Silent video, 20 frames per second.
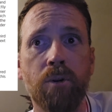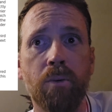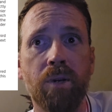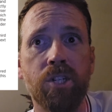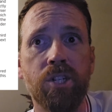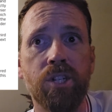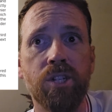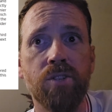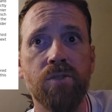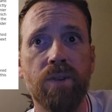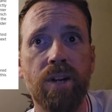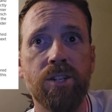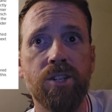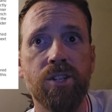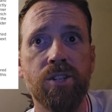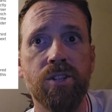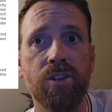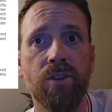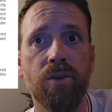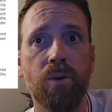which he is
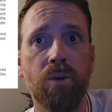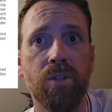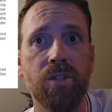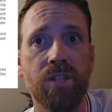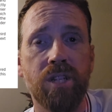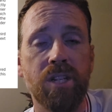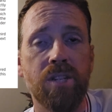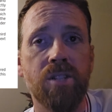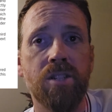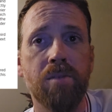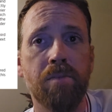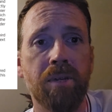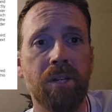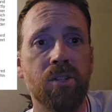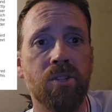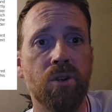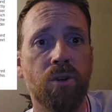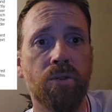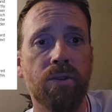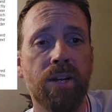registered or cease to be
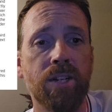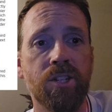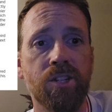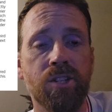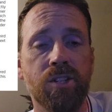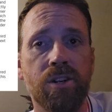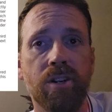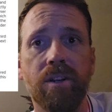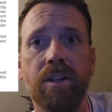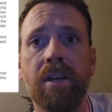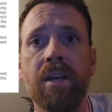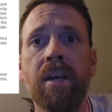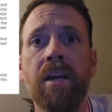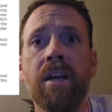so registered.